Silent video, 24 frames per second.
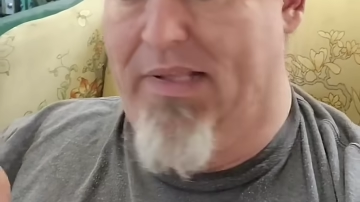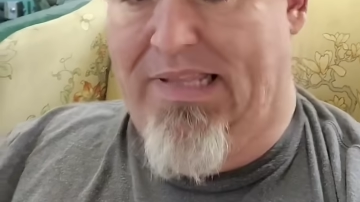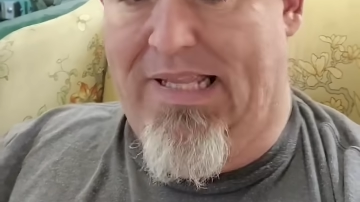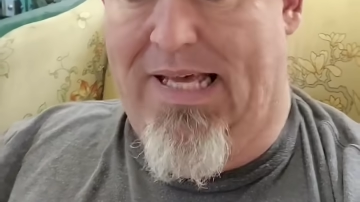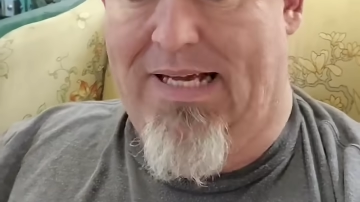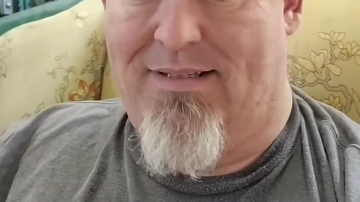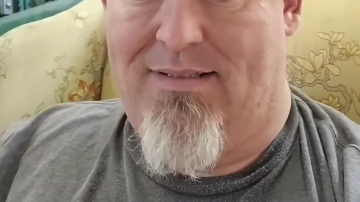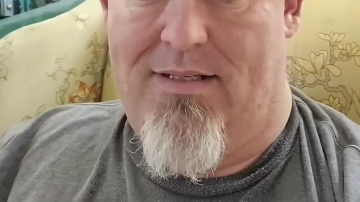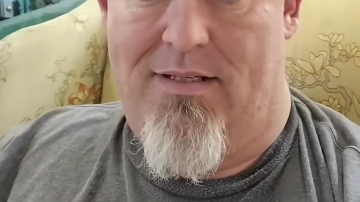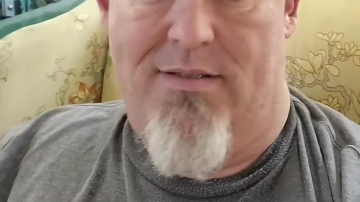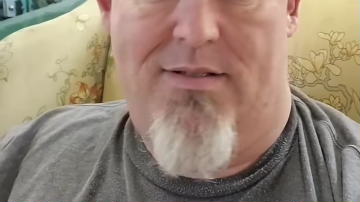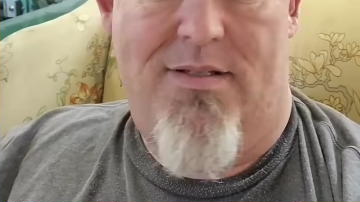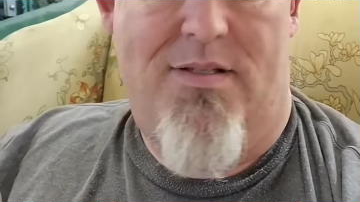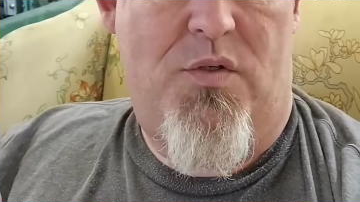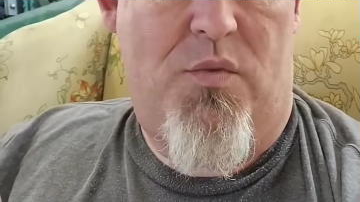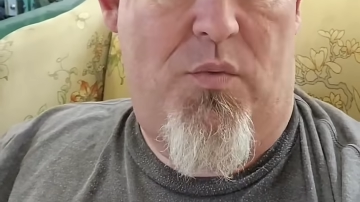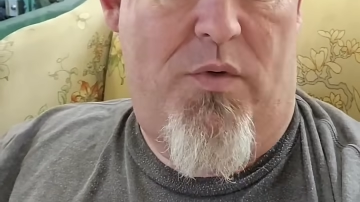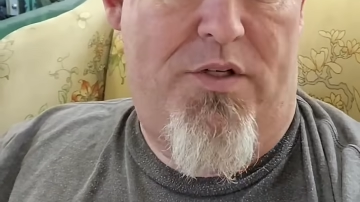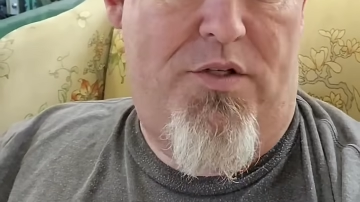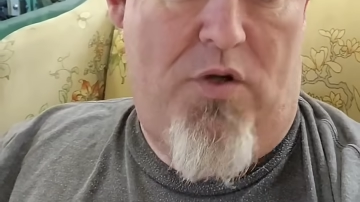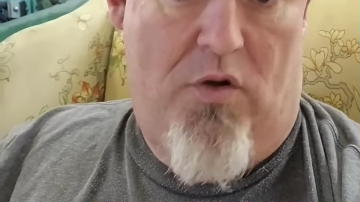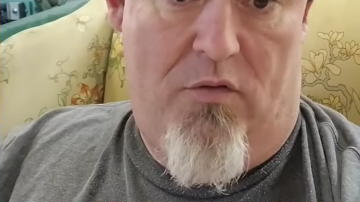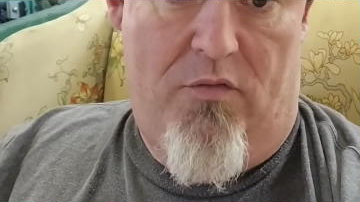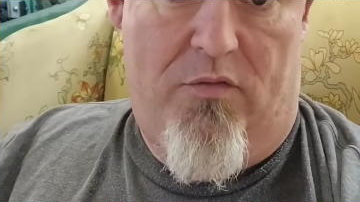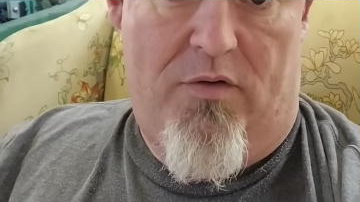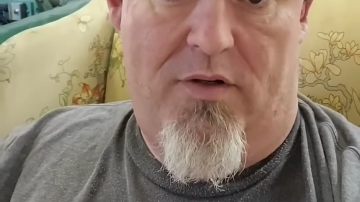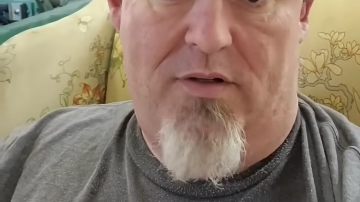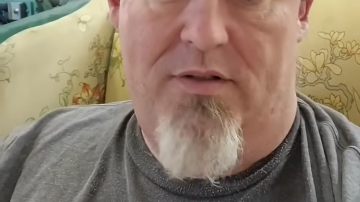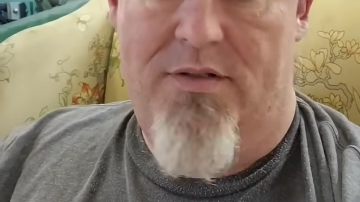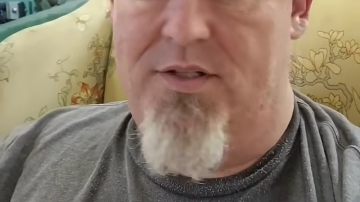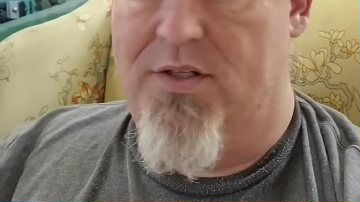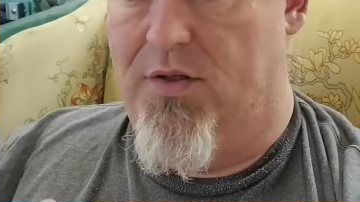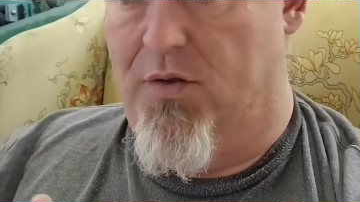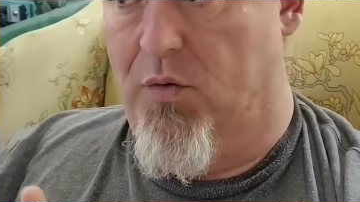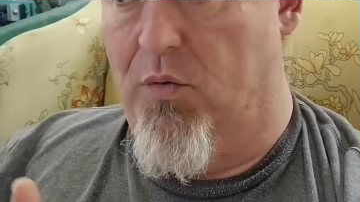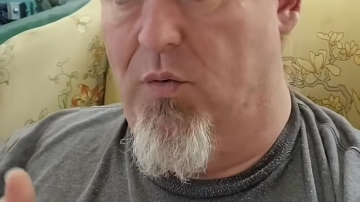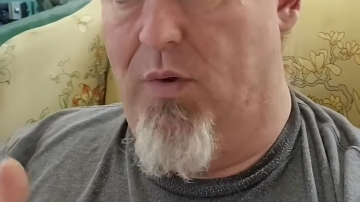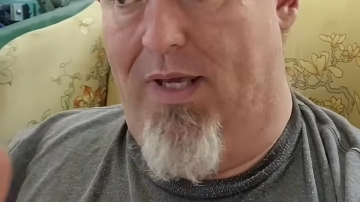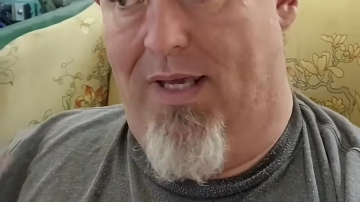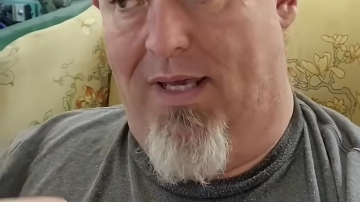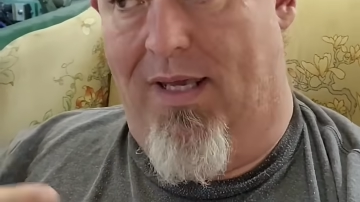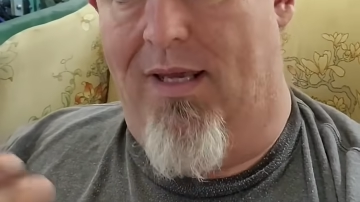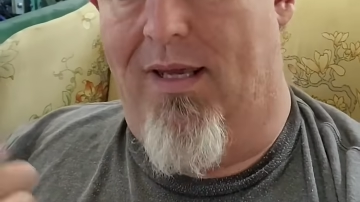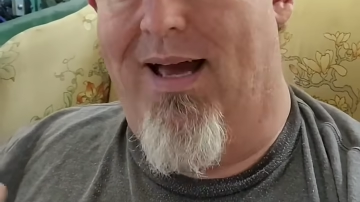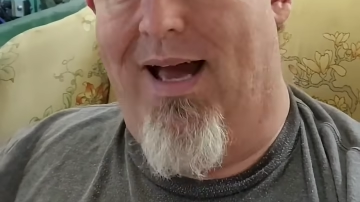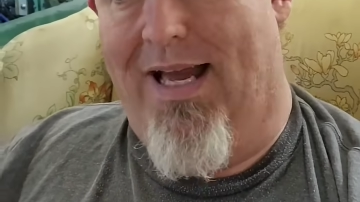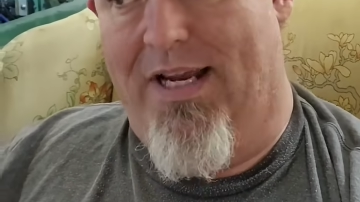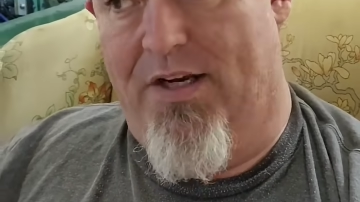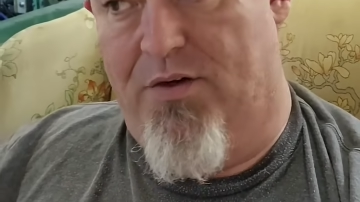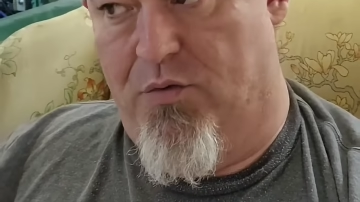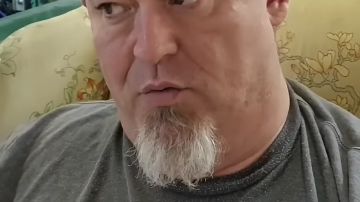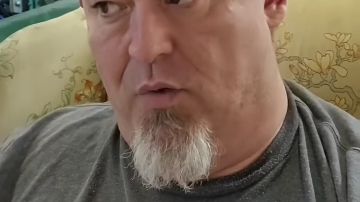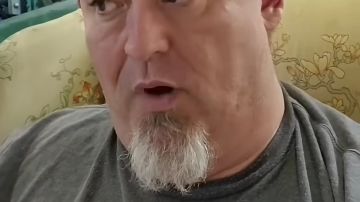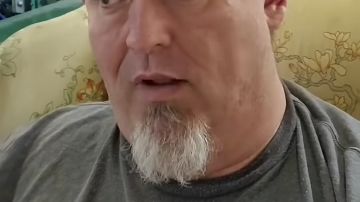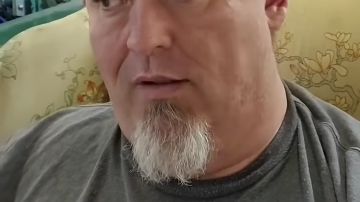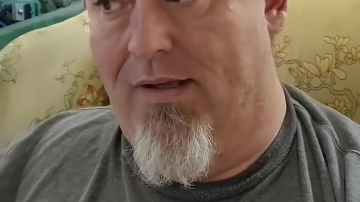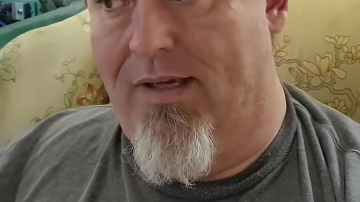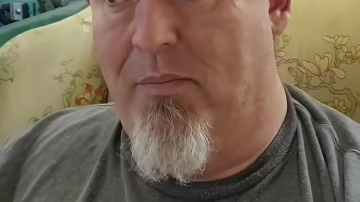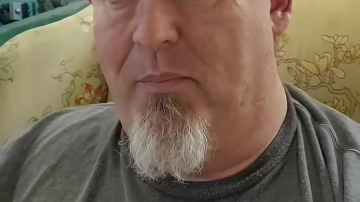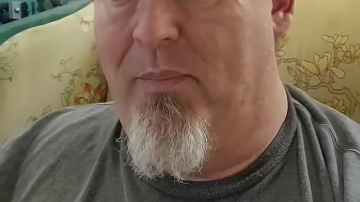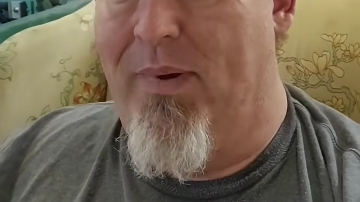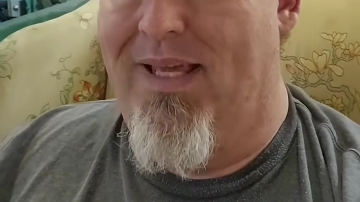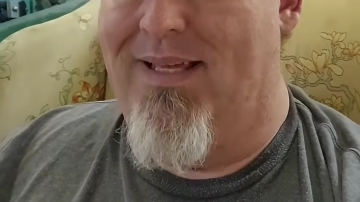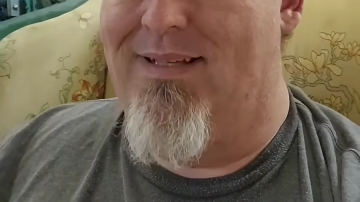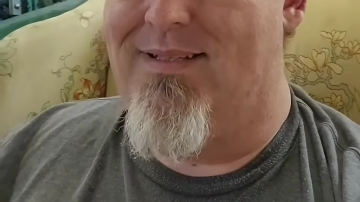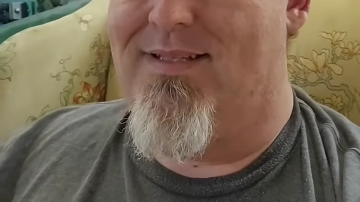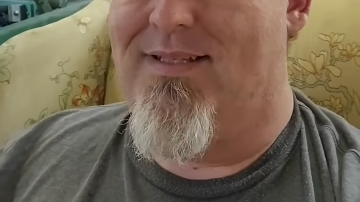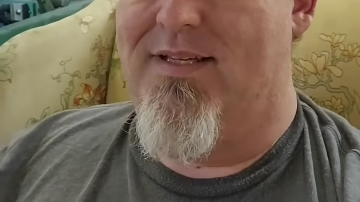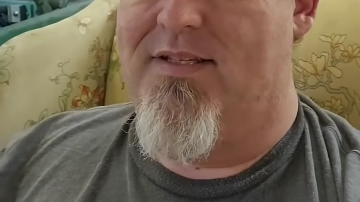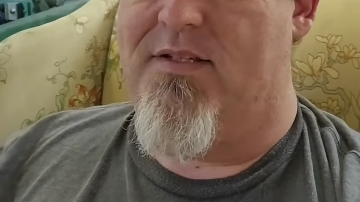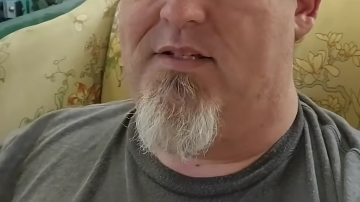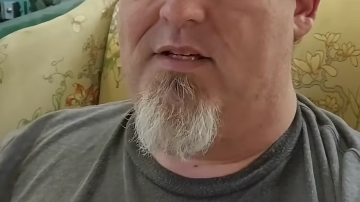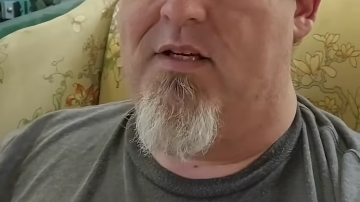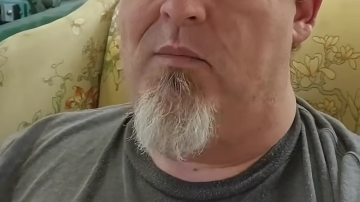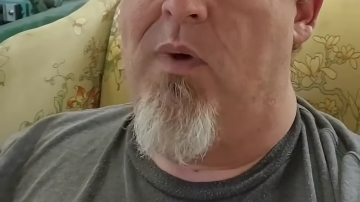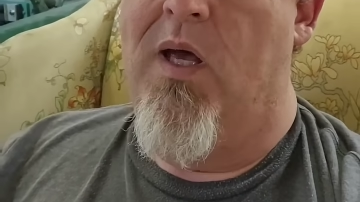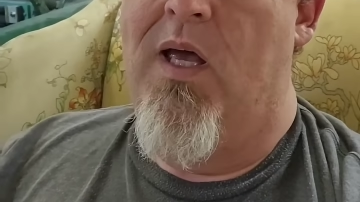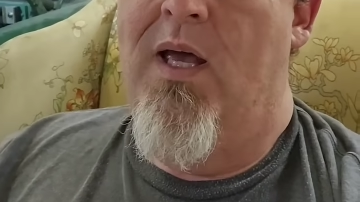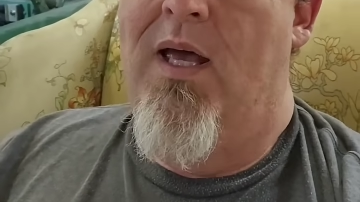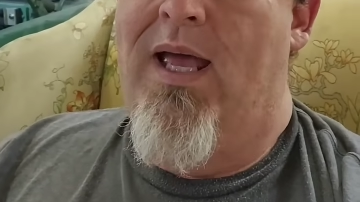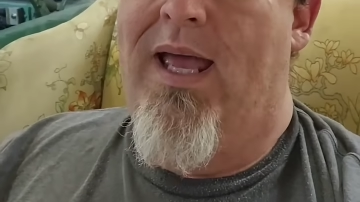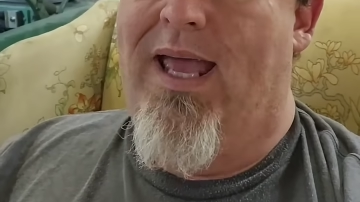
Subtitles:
reluctant to switch over to a hydraulic-based system